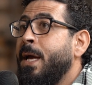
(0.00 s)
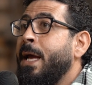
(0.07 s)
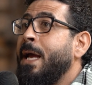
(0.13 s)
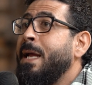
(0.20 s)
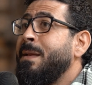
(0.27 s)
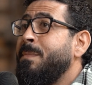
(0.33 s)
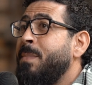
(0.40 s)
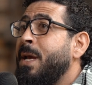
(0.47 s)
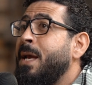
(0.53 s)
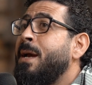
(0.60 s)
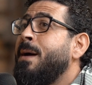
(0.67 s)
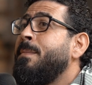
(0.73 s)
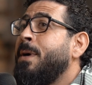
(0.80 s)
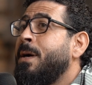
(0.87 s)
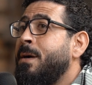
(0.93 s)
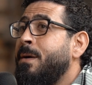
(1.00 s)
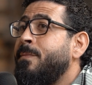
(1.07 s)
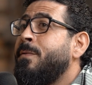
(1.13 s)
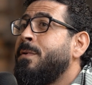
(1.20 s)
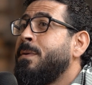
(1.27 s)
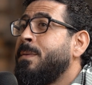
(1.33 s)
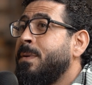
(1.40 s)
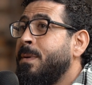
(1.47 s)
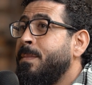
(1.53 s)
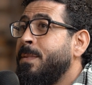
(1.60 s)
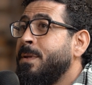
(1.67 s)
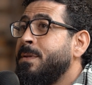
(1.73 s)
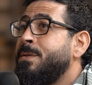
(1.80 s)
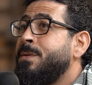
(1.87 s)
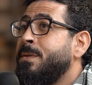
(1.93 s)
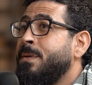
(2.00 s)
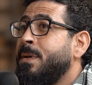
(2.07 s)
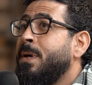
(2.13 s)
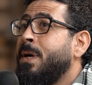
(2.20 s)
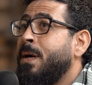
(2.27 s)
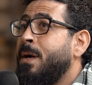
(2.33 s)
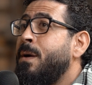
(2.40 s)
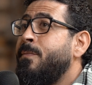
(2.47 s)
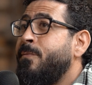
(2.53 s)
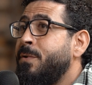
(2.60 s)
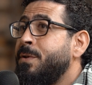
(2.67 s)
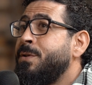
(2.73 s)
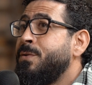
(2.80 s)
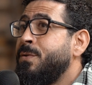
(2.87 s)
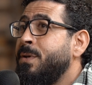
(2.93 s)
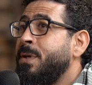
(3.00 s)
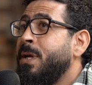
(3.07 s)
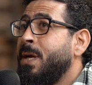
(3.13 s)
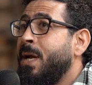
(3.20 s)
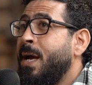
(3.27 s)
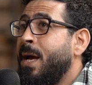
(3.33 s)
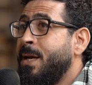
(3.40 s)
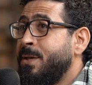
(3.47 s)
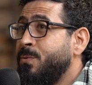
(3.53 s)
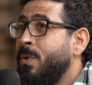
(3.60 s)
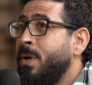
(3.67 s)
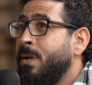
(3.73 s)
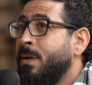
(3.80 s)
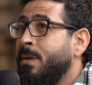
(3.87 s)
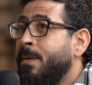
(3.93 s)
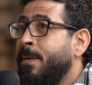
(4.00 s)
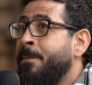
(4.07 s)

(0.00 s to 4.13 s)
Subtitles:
it became a comfort zone as well.